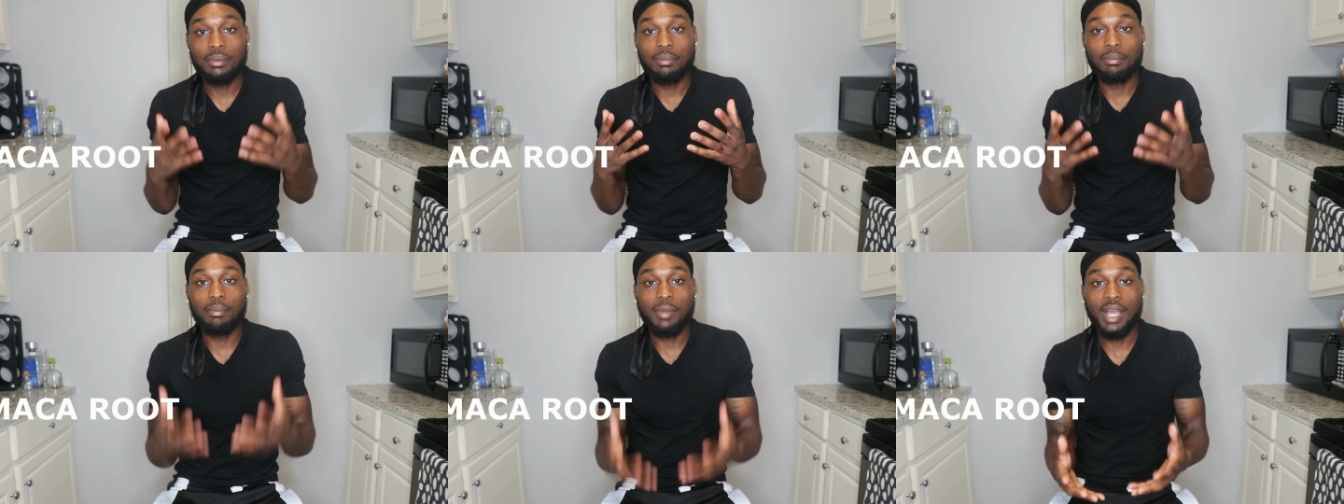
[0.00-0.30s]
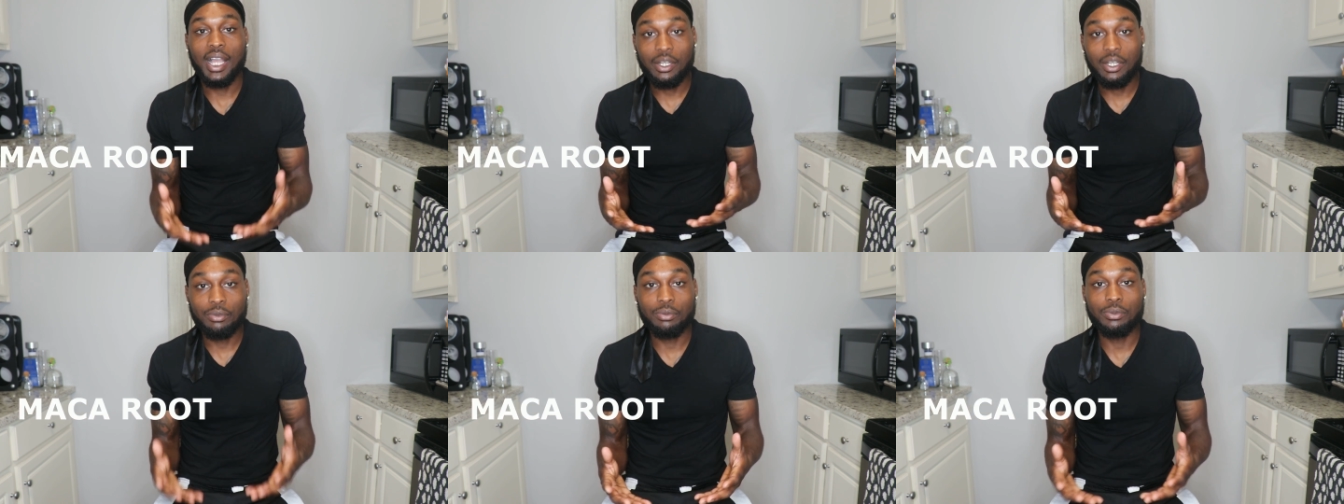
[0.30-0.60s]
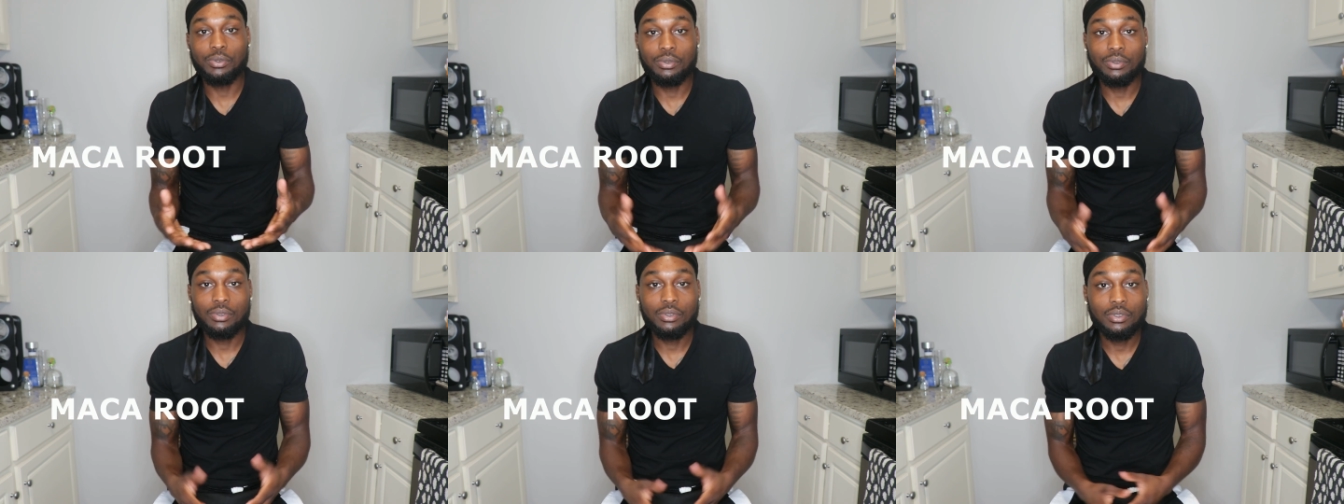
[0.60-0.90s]
Maca
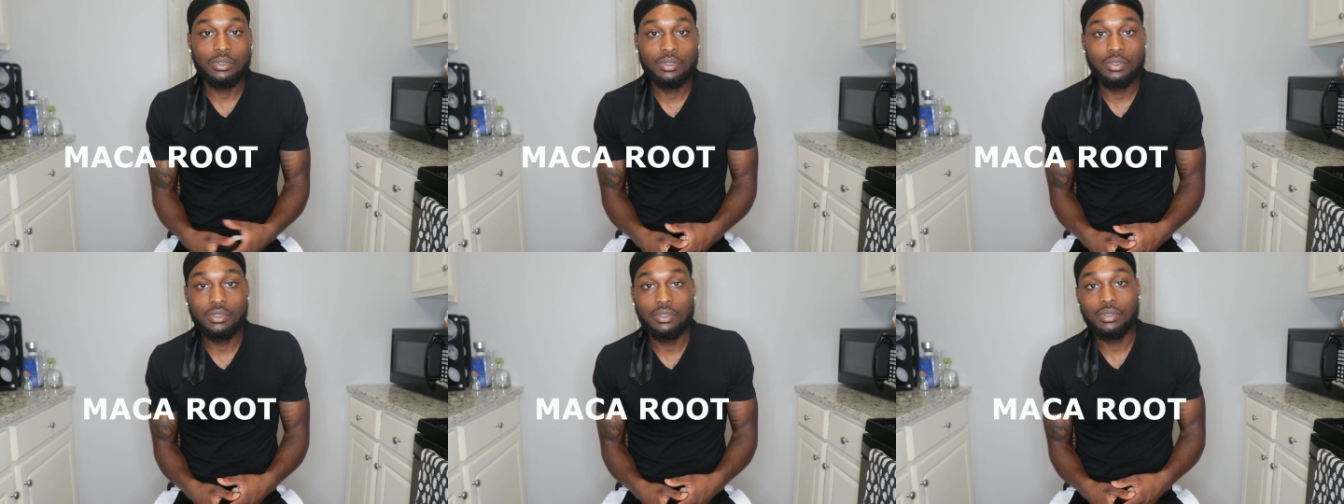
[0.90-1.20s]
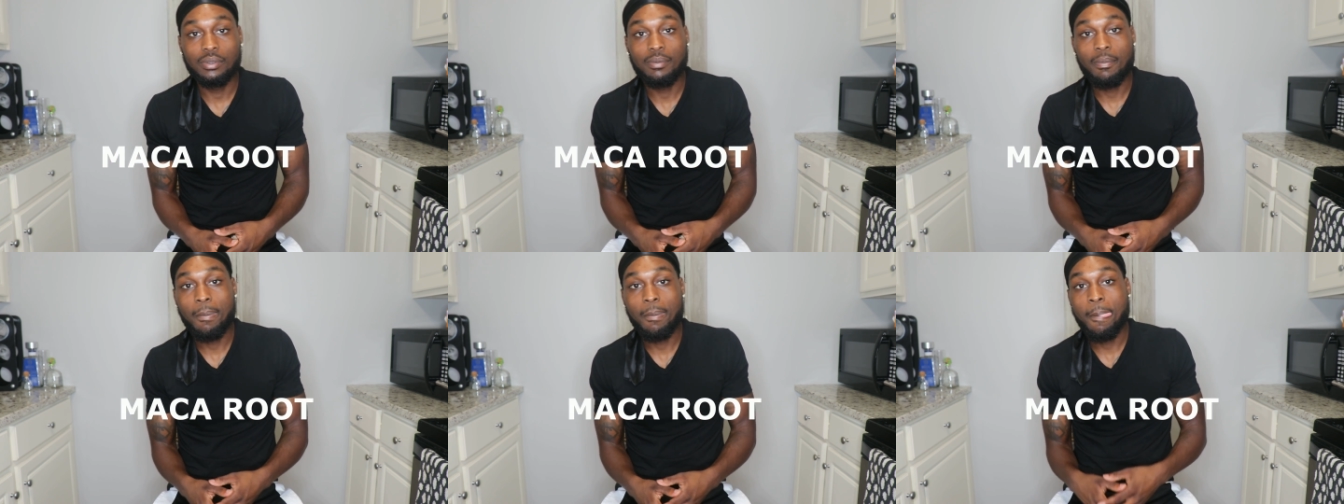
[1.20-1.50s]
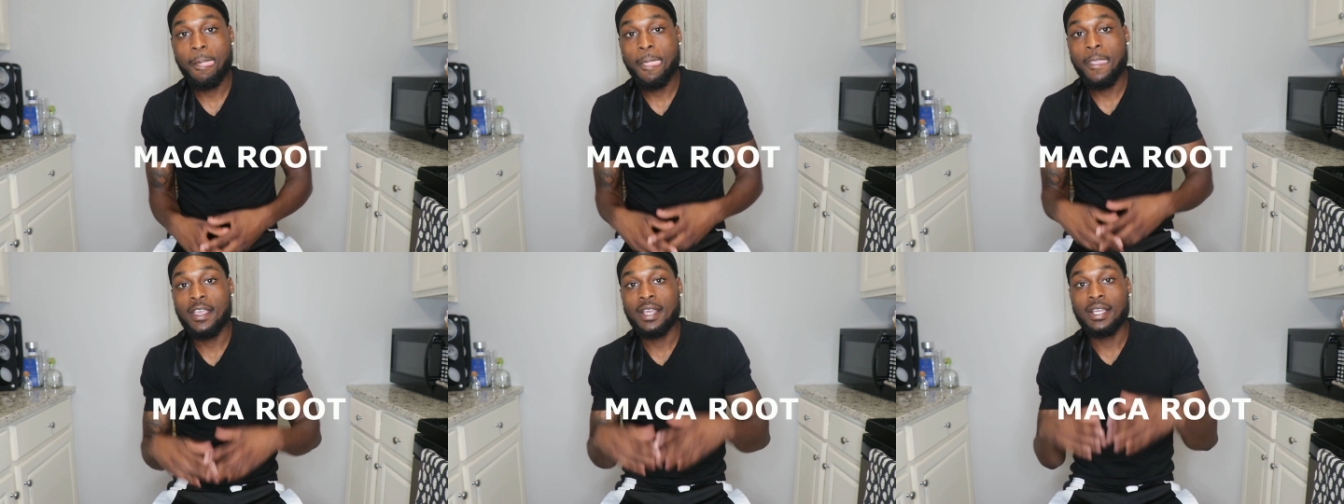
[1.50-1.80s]

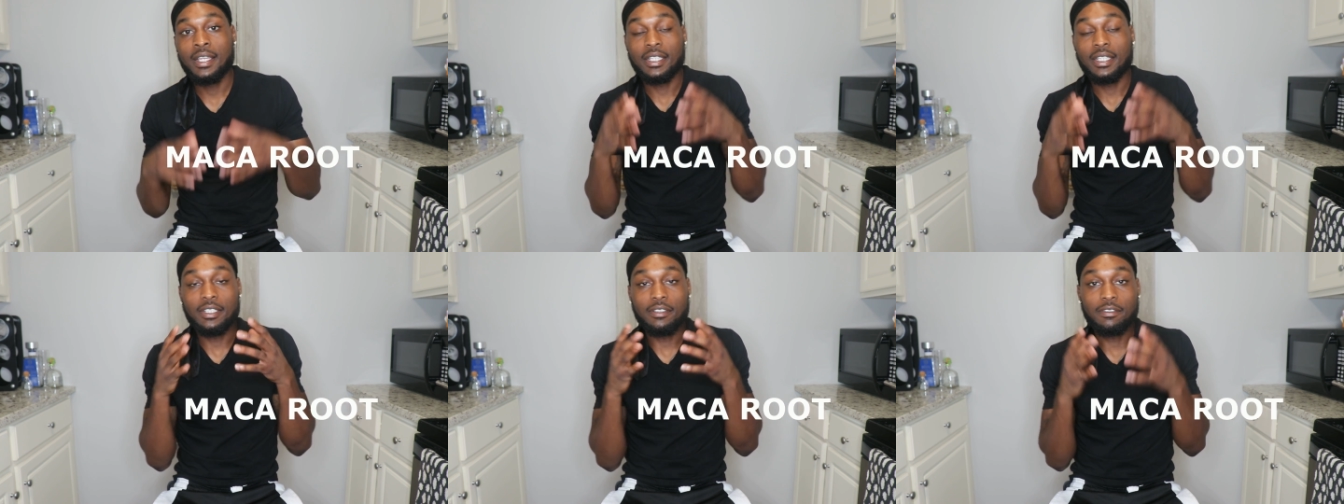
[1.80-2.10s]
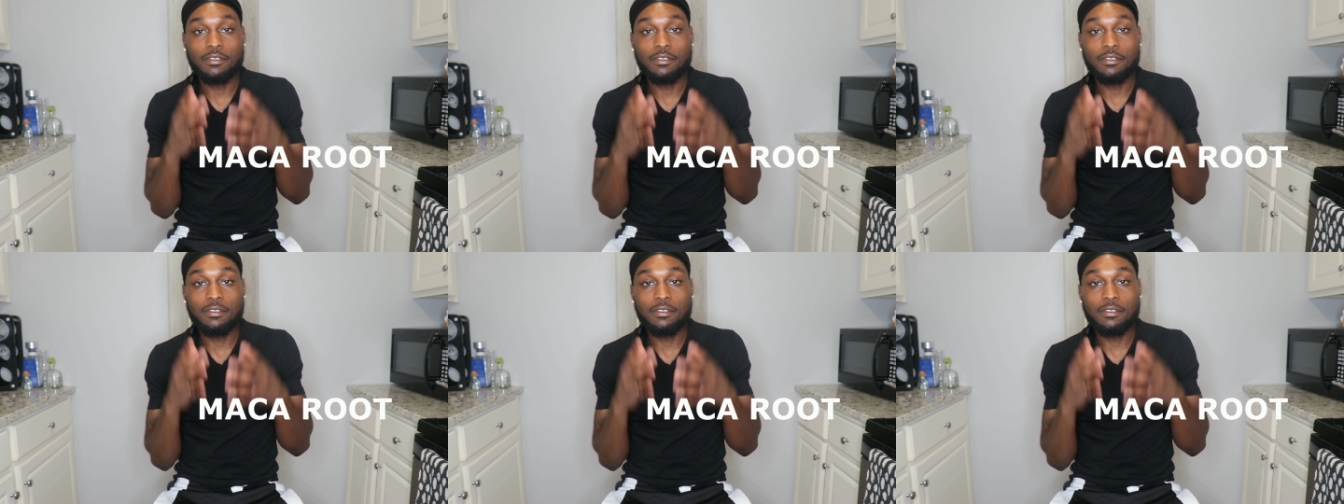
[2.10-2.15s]
Root.